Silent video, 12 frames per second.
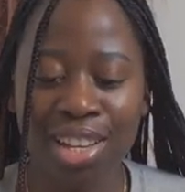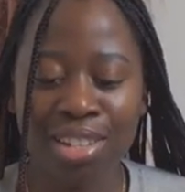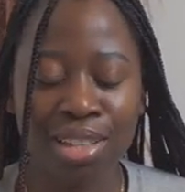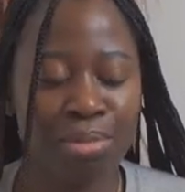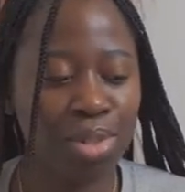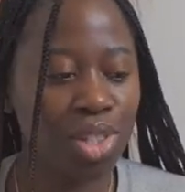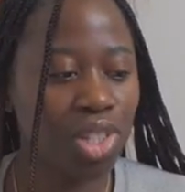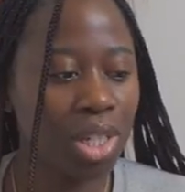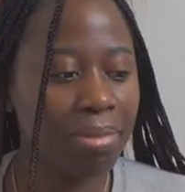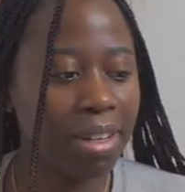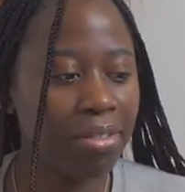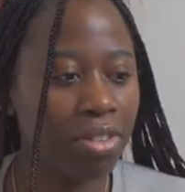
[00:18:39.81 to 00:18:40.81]
So I'm just
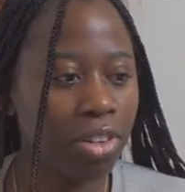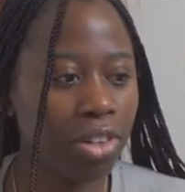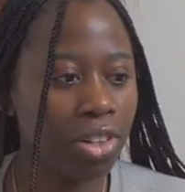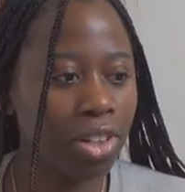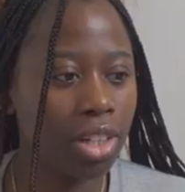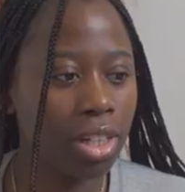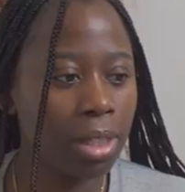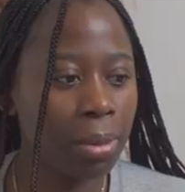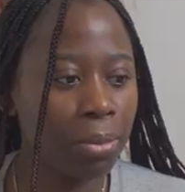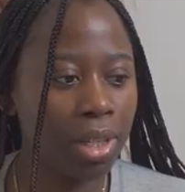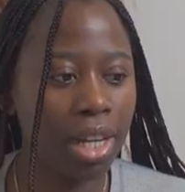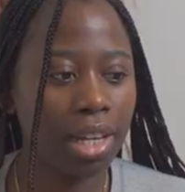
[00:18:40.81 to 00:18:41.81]
sharing my vlog,
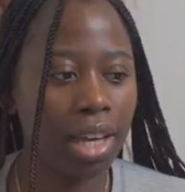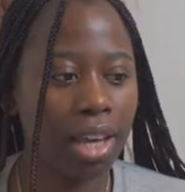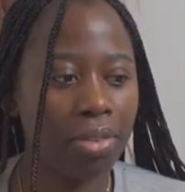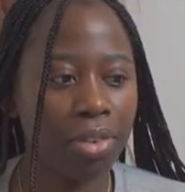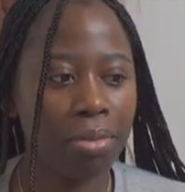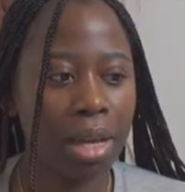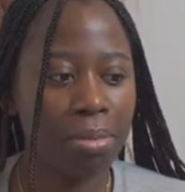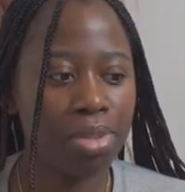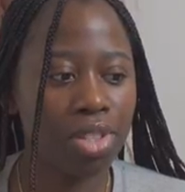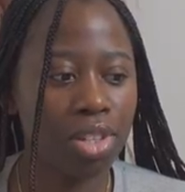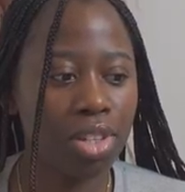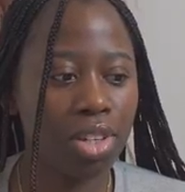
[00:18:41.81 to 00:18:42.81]
um, what I got from
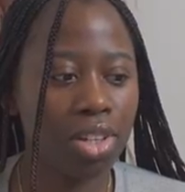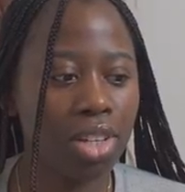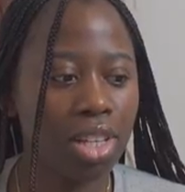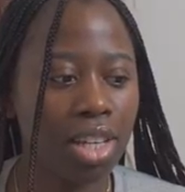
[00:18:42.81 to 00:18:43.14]
Amazon,